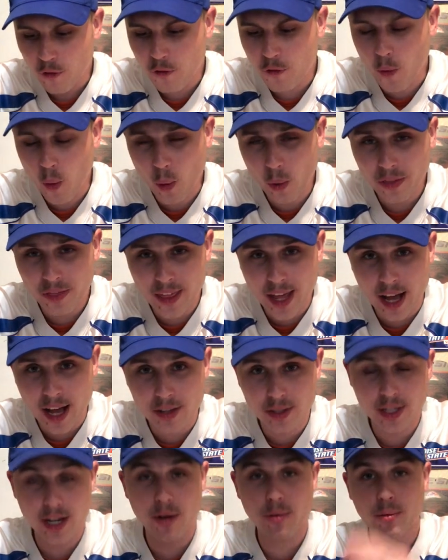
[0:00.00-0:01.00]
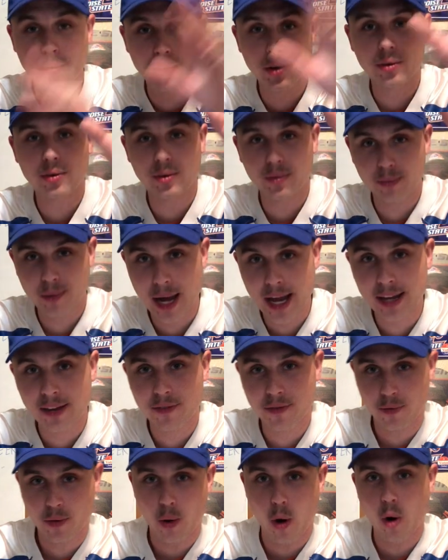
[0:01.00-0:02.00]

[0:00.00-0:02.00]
4,000. Now, wait,